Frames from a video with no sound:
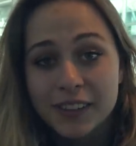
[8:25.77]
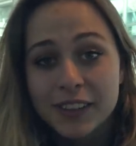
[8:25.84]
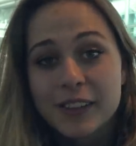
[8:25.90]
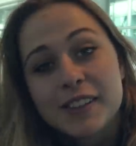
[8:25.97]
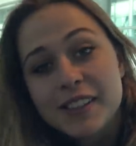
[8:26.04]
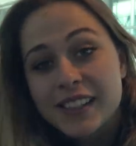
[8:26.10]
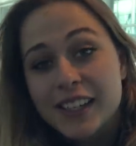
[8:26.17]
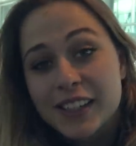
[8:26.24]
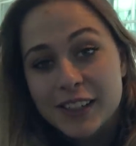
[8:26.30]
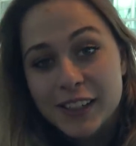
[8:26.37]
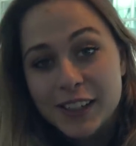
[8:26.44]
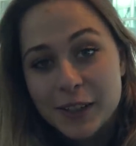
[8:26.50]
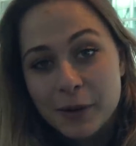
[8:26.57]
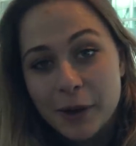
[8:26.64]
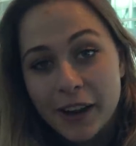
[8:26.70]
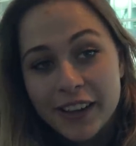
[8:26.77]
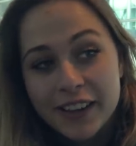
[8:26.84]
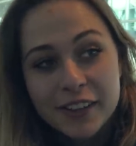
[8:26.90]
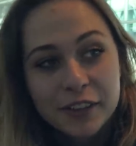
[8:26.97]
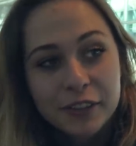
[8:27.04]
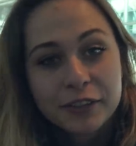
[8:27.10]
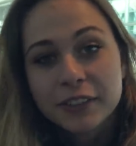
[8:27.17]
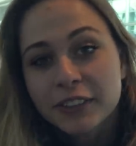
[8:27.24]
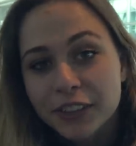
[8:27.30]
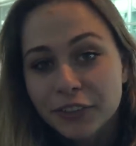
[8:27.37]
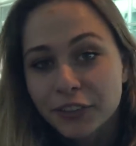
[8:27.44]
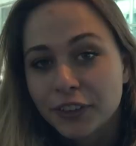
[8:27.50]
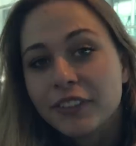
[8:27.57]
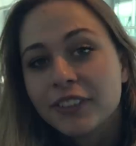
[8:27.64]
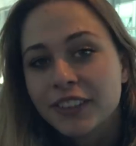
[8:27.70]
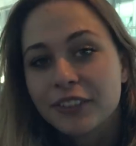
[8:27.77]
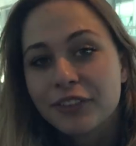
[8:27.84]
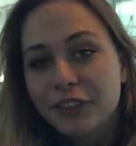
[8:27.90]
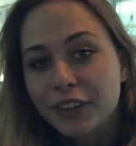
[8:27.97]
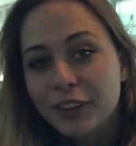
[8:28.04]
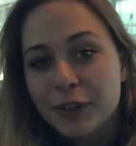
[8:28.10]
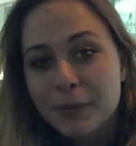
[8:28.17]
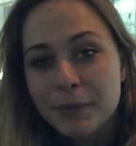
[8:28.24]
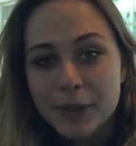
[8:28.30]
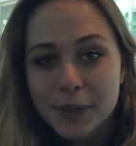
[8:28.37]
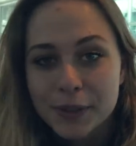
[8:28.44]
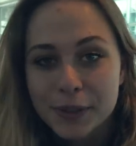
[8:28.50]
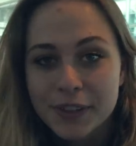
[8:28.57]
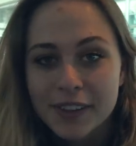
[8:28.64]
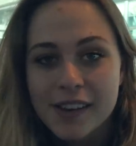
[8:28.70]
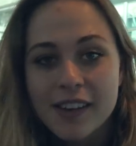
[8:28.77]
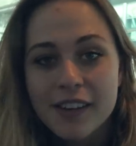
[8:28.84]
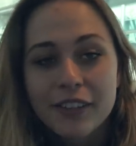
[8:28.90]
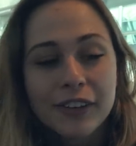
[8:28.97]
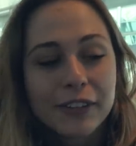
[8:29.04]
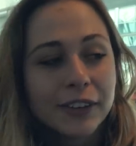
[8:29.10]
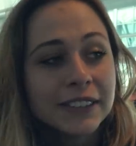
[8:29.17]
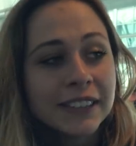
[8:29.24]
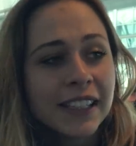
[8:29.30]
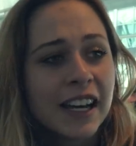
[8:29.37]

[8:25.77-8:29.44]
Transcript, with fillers: because it's actually kind of different, different compared to the Lara one.